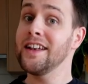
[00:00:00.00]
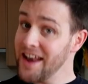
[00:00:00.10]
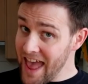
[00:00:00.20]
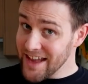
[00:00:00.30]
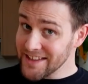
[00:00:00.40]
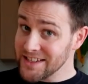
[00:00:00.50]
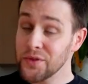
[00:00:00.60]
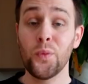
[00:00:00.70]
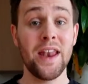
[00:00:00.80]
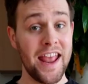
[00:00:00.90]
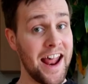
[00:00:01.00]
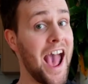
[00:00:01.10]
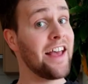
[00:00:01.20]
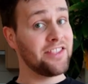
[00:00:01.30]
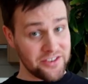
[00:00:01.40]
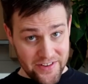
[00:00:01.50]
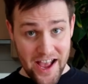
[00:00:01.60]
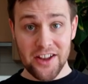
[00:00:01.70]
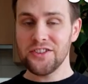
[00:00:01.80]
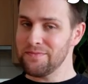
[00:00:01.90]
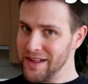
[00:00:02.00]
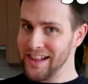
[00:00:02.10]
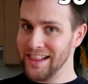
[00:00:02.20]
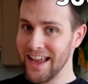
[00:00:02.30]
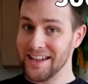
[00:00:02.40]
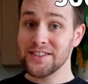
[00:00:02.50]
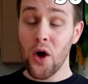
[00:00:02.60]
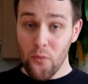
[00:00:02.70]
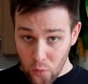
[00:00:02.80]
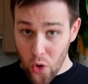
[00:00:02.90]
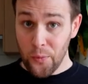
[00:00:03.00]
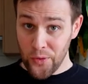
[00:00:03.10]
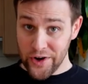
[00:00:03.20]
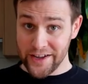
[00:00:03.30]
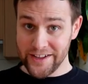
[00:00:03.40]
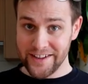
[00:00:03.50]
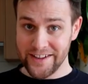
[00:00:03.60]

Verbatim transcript: Next, we need to add 300 milliliters of warm water.